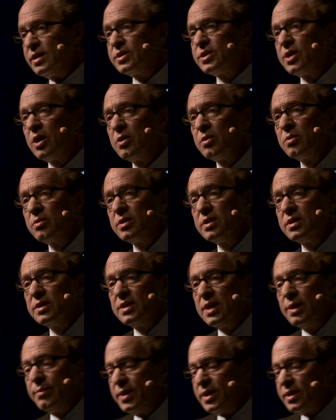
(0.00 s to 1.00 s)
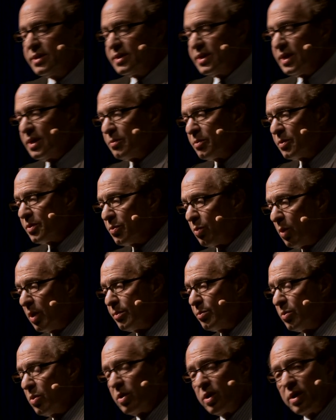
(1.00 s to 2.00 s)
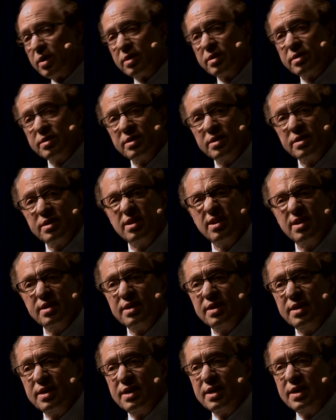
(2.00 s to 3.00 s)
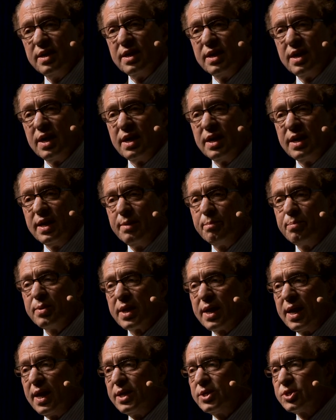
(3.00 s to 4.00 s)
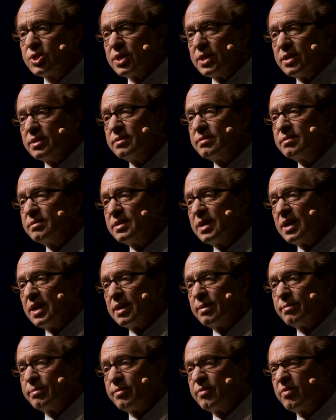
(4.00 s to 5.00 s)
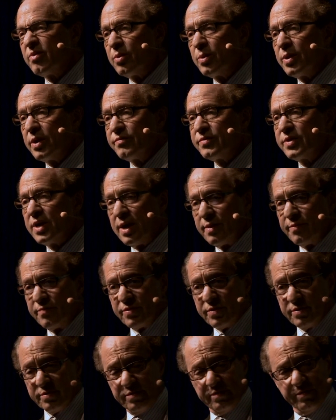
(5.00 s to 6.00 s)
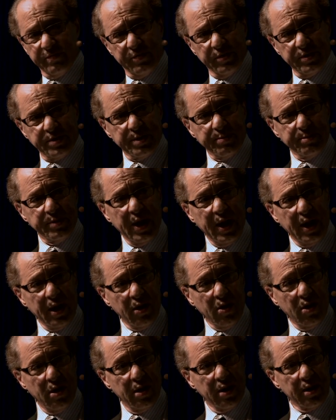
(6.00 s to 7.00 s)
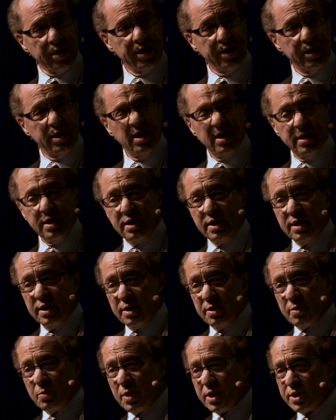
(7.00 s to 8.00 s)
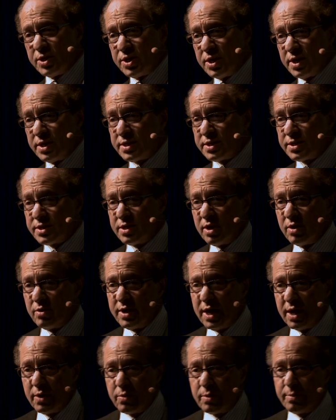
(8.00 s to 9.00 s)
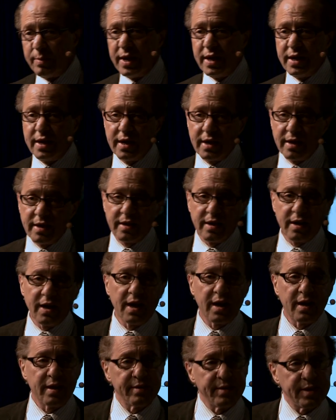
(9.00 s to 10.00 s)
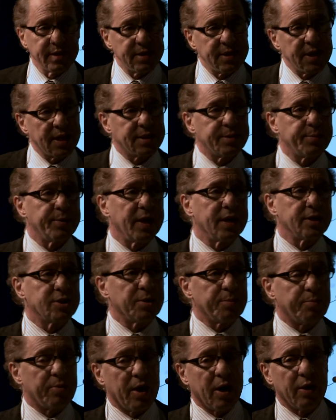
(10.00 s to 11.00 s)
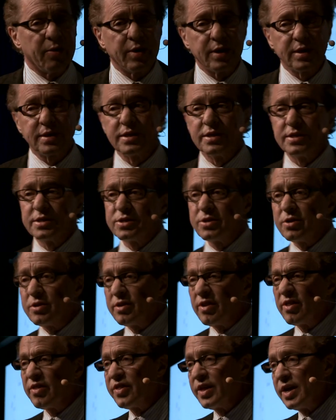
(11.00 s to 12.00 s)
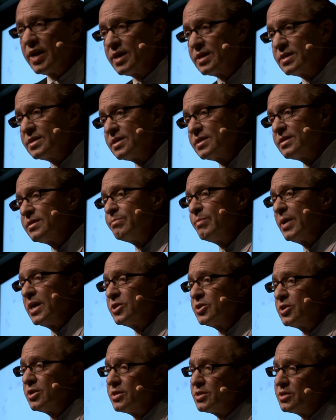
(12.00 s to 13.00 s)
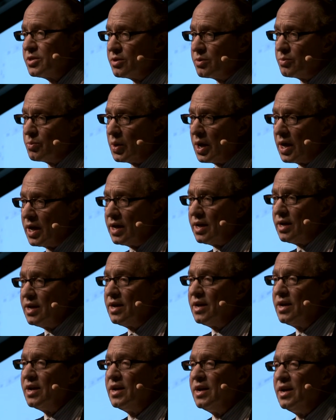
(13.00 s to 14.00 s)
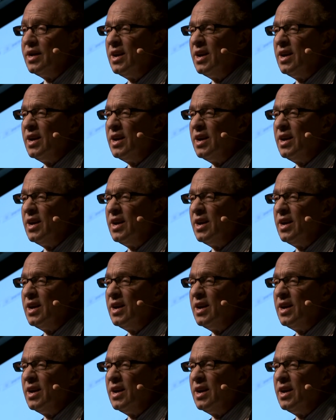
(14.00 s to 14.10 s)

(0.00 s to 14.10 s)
So let me deal with one more implication before we have time for some dialogue, which is, okay, we're making this exponential progress in certain things measured a certain way.